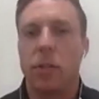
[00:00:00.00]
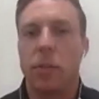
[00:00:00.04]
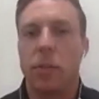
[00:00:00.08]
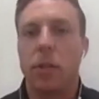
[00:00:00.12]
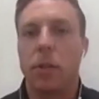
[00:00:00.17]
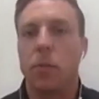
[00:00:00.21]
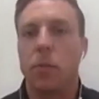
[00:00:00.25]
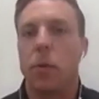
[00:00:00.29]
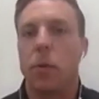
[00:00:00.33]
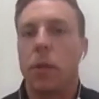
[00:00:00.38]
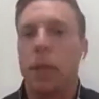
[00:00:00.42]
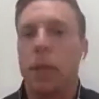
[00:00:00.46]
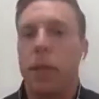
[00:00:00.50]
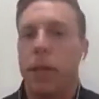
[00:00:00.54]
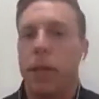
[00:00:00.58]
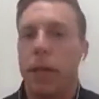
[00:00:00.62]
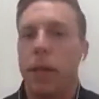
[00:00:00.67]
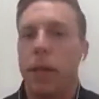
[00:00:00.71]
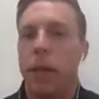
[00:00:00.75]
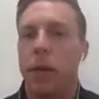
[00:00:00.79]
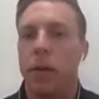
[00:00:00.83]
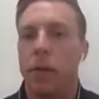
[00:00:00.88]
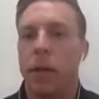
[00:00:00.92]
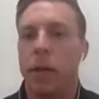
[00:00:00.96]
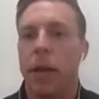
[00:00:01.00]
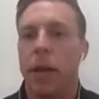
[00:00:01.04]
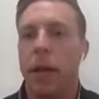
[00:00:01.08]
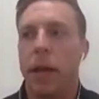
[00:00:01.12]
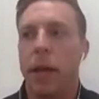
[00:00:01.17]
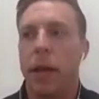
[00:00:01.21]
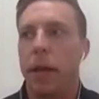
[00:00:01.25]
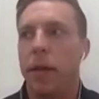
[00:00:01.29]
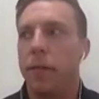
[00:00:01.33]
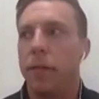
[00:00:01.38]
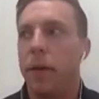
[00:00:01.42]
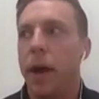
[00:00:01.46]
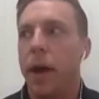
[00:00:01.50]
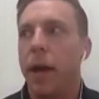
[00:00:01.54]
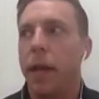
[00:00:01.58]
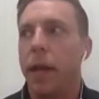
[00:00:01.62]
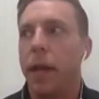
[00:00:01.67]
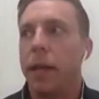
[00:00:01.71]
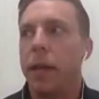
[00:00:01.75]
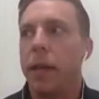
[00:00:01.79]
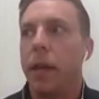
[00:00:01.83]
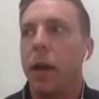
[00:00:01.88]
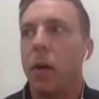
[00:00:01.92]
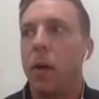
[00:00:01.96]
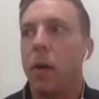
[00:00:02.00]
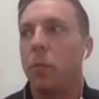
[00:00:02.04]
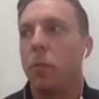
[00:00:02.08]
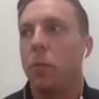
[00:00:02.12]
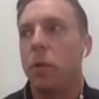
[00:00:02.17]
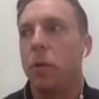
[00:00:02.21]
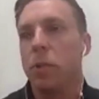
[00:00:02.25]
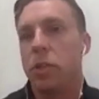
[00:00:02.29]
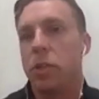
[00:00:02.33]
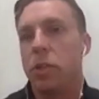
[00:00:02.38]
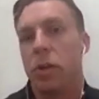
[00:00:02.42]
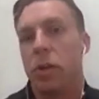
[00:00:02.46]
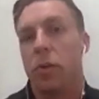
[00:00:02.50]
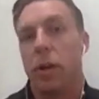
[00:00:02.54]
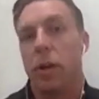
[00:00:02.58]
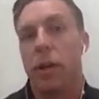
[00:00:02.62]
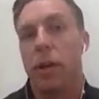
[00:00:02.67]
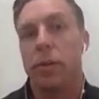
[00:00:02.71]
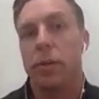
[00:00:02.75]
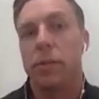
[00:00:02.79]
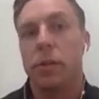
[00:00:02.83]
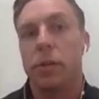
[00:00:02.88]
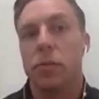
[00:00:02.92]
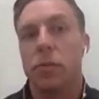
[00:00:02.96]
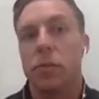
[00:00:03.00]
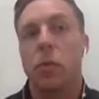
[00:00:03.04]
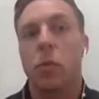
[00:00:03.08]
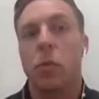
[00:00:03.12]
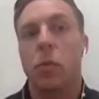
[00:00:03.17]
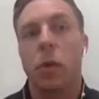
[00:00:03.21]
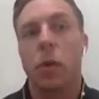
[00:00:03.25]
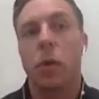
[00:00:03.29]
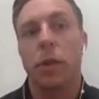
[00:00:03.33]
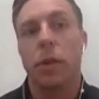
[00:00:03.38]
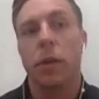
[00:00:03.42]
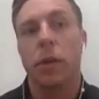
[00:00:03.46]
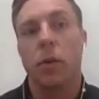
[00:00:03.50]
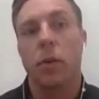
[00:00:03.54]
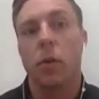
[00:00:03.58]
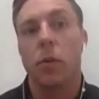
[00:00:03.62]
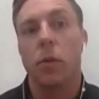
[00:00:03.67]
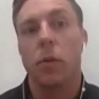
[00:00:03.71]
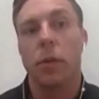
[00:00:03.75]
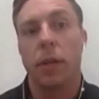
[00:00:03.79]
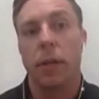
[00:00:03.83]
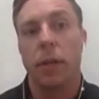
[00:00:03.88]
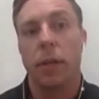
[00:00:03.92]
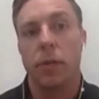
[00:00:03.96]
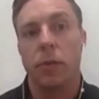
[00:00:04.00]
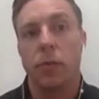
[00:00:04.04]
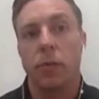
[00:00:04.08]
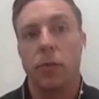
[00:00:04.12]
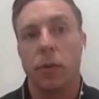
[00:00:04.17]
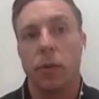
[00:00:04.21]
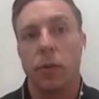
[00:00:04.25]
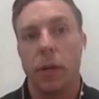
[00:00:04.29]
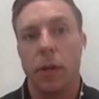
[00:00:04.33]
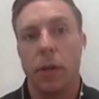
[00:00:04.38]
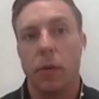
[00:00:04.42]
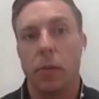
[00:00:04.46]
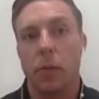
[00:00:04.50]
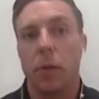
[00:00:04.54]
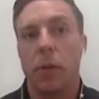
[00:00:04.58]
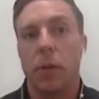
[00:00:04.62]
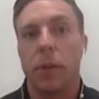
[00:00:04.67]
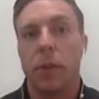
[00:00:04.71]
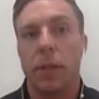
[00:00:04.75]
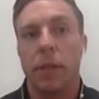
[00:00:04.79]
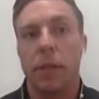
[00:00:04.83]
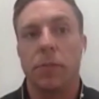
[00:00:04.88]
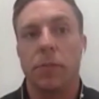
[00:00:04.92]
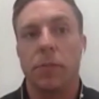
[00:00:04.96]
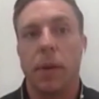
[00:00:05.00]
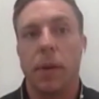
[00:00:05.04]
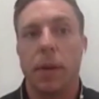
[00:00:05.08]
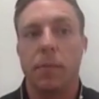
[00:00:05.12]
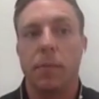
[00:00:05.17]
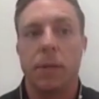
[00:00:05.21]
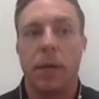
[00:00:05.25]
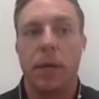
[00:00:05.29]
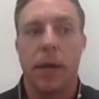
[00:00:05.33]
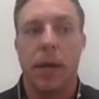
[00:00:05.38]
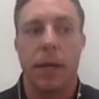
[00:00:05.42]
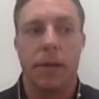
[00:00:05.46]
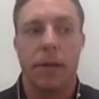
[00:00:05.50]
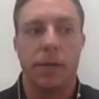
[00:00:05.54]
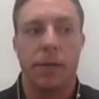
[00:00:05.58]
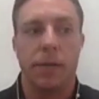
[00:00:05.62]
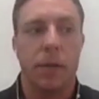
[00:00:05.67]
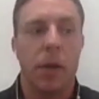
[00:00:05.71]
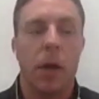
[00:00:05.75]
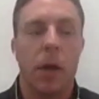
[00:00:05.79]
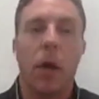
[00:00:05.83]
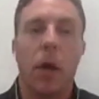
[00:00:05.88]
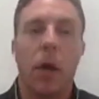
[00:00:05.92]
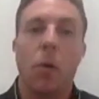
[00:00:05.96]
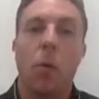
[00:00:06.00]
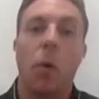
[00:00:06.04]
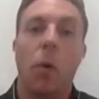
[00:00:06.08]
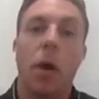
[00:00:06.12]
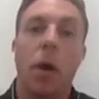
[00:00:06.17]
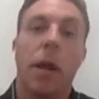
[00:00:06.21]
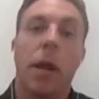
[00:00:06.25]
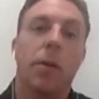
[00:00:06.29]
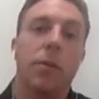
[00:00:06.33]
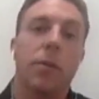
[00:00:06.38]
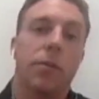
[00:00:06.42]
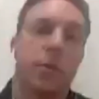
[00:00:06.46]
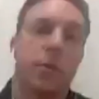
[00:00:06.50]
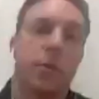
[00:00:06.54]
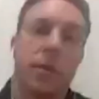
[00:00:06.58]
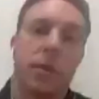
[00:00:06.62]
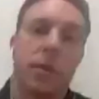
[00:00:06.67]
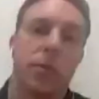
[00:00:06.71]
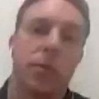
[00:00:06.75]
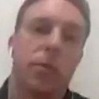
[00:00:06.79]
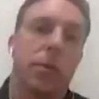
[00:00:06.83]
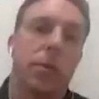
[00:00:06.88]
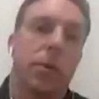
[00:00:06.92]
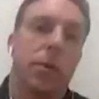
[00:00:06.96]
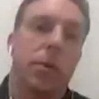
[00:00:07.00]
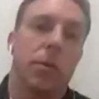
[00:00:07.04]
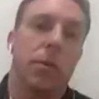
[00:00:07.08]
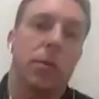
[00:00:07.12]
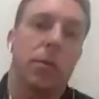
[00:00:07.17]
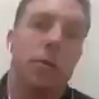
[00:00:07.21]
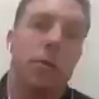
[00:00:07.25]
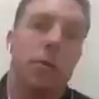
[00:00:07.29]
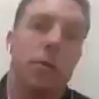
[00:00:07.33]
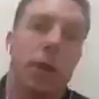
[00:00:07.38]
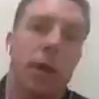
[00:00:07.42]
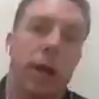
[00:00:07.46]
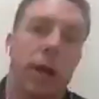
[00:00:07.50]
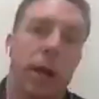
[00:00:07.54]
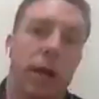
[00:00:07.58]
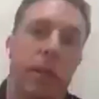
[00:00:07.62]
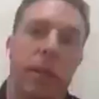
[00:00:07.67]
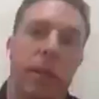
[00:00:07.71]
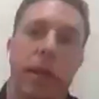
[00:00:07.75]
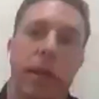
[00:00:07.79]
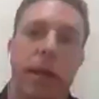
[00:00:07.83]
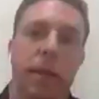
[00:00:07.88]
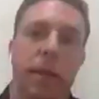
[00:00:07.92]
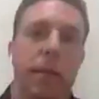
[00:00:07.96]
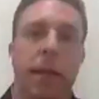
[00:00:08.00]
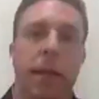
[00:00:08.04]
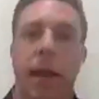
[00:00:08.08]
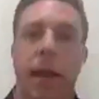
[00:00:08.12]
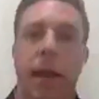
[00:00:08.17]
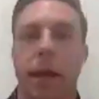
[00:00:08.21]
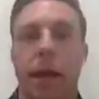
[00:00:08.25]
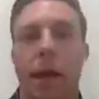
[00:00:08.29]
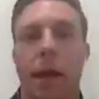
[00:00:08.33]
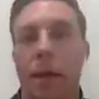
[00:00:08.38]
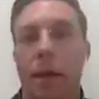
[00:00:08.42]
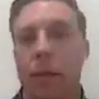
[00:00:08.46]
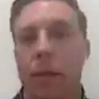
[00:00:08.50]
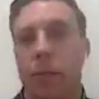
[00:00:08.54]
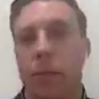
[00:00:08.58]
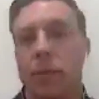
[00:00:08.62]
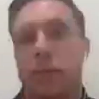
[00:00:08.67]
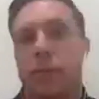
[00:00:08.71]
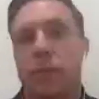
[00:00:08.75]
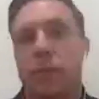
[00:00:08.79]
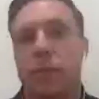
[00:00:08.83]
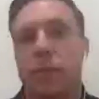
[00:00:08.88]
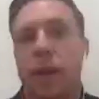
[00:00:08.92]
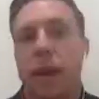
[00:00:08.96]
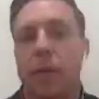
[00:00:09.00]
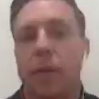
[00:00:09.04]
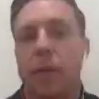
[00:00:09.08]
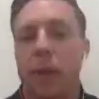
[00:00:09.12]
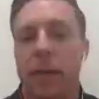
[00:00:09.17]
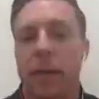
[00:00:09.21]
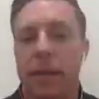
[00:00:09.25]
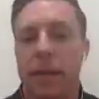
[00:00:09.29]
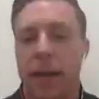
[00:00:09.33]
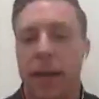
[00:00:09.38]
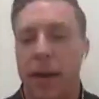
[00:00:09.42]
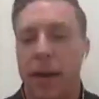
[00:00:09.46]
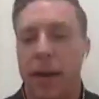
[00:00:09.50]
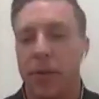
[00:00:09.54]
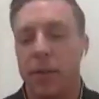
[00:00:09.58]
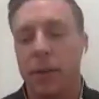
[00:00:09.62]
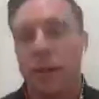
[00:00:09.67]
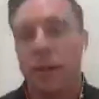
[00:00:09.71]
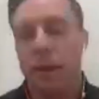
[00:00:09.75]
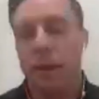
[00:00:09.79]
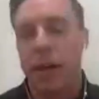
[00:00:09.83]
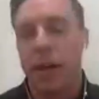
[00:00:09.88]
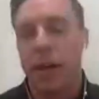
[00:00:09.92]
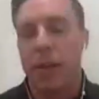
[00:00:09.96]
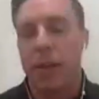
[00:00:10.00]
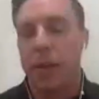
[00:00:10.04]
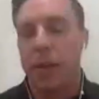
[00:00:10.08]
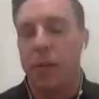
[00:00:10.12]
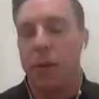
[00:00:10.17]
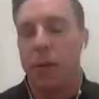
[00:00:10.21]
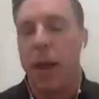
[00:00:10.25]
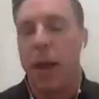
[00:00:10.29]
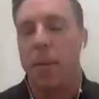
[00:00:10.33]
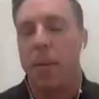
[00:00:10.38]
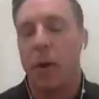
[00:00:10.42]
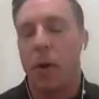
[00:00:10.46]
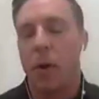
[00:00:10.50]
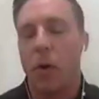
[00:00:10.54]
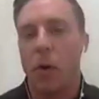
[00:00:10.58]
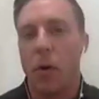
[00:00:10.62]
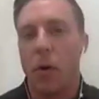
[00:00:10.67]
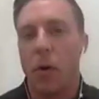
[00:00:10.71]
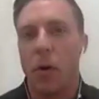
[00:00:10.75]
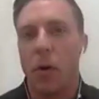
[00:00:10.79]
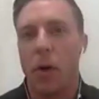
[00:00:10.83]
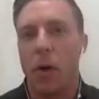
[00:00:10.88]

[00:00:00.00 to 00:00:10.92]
really here that if I can help regenerate a 20-year-old injury with these peptides, what else can you do? And then that kind of set me down the rabbit hole